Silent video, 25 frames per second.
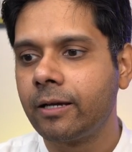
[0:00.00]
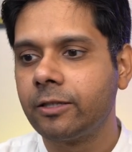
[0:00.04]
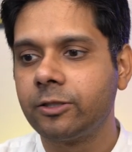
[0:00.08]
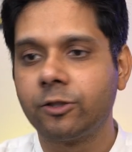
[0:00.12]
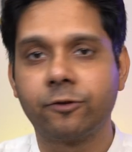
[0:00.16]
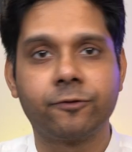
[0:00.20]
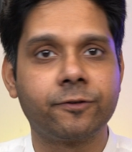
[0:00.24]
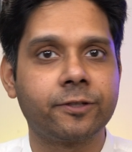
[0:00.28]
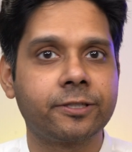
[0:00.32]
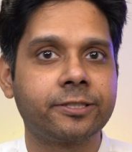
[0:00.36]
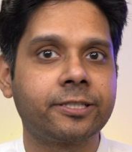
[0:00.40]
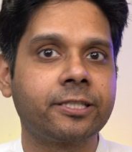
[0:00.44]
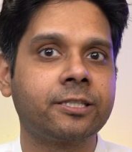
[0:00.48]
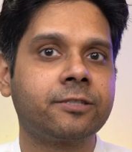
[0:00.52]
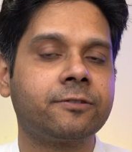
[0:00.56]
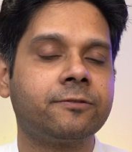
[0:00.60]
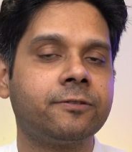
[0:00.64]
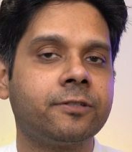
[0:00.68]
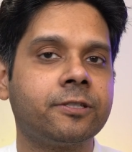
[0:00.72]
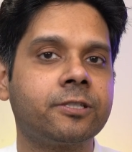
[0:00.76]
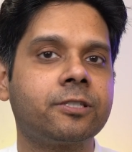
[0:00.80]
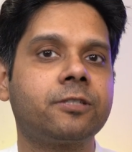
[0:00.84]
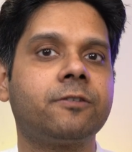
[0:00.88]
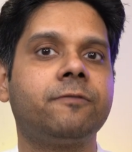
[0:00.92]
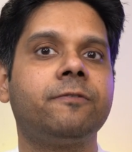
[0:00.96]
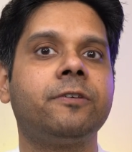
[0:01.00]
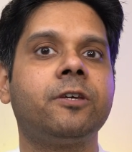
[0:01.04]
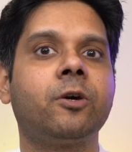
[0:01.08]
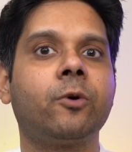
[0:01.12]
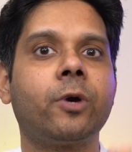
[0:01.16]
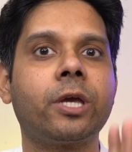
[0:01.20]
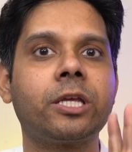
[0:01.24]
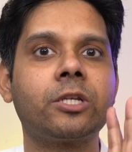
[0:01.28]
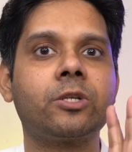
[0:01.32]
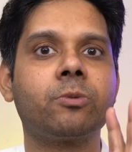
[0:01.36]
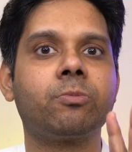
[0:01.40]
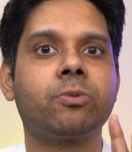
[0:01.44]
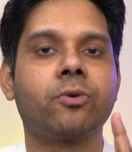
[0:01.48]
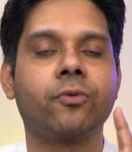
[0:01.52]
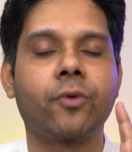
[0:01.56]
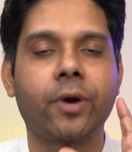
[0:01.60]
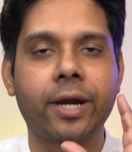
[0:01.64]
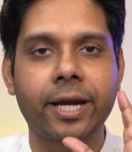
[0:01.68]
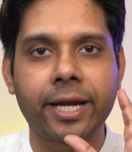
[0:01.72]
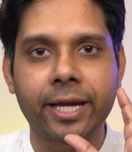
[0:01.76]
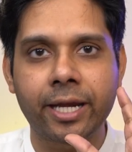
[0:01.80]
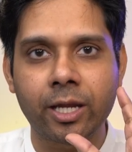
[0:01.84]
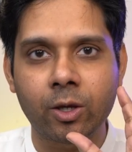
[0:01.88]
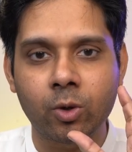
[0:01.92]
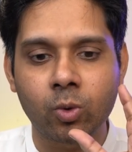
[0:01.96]
The first things first, we are going to
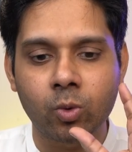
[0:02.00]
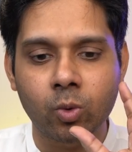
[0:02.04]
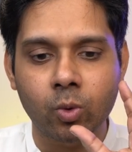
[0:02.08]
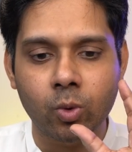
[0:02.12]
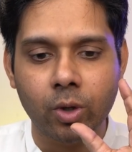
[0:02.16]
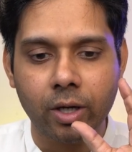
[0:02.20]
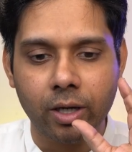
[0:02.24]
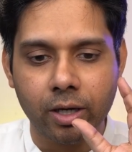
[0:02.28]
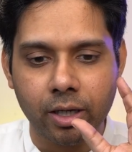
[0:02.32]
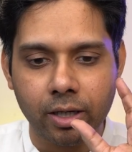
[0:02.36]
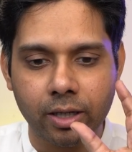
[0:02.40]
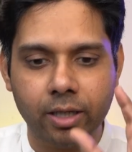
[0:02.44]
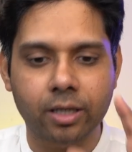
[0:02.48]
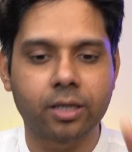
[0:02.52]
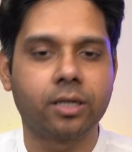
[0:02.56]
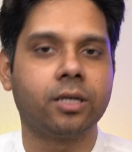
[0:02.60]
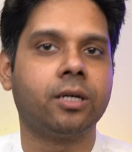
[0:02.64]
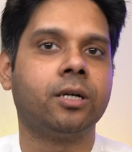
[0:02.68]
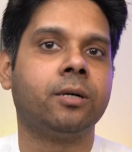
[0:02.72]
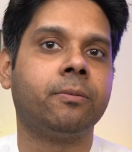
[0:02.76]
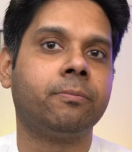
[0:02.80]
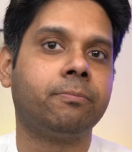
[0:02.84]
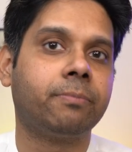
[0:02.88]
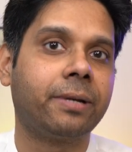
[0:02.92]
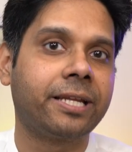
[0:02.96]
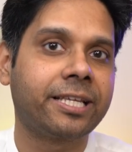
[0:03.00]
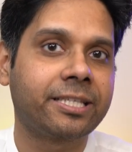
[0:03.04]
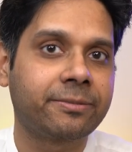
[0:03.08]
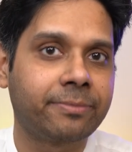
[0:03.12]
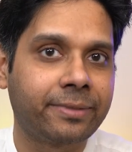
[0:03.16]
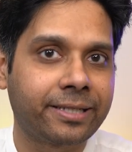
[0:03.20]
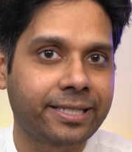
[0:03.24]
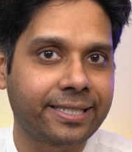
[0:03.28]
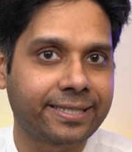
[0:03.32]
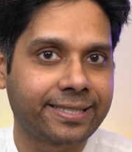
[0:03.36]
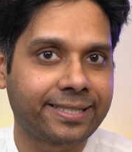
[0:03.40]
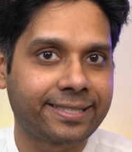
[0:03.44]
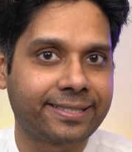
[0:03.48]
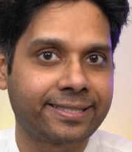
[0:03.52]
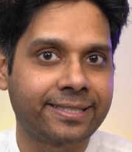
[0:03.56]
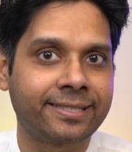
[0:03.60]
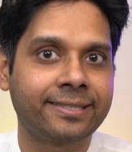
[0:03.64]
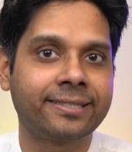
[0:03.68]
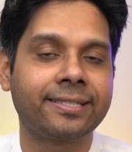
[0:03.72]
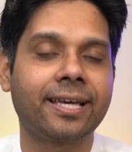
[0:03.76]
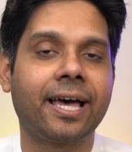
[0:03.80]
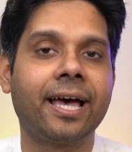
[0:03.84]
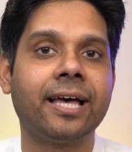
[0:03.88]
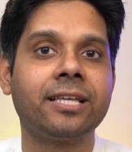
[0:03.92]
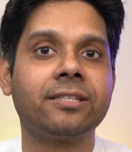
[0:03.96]
provide you uh, placement
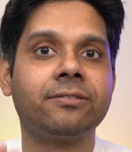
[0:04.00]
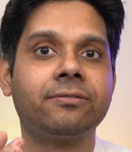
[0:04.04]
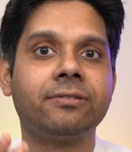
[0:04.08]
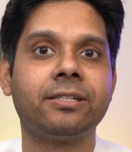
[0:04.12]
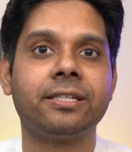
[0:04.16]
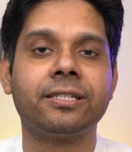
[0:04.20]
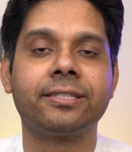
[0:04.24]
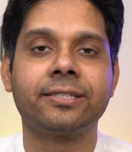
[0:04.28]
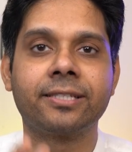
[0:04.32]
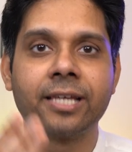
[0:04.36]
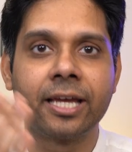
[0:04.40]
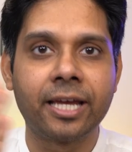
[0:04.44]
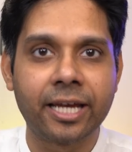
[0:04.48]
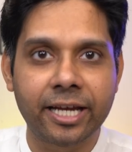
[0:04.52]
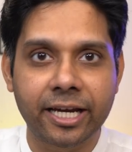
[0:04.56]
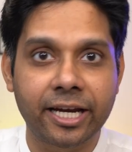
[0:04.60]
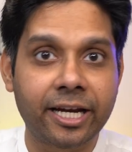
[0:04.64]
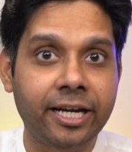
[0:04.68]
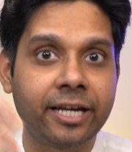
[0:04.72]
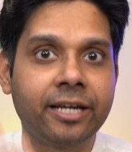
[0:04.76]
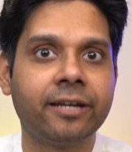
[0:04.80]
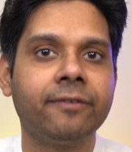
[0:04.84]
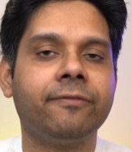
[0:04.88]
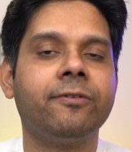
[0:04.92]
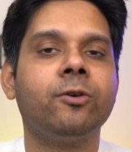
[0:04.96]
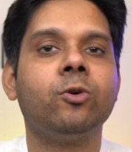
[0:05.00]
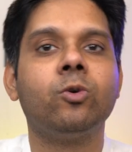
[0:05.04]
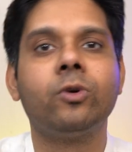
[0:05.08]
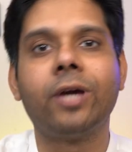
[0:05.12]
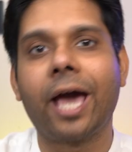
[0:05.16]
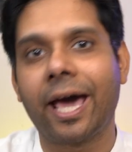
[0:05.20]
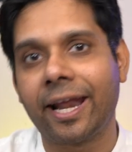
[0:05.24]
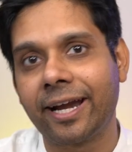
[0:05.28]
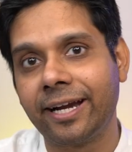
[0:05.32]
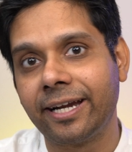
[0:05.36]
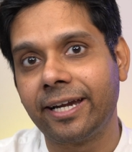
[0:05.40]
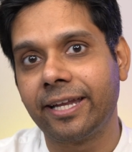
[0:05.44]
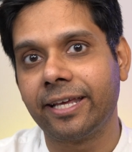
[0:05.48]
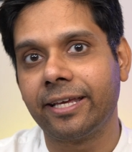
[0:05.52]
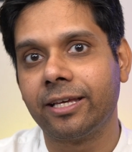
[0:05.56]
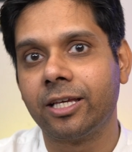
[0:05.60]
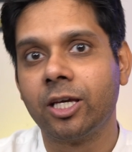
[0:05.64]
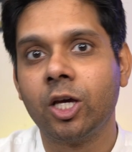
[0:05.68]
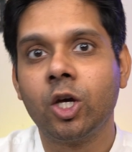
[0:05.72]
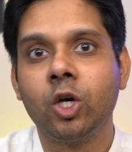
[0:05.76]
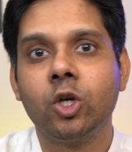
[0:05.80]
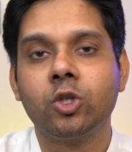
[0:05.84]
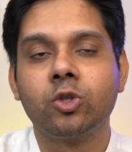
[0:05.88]
assistance as well as interview guarantee.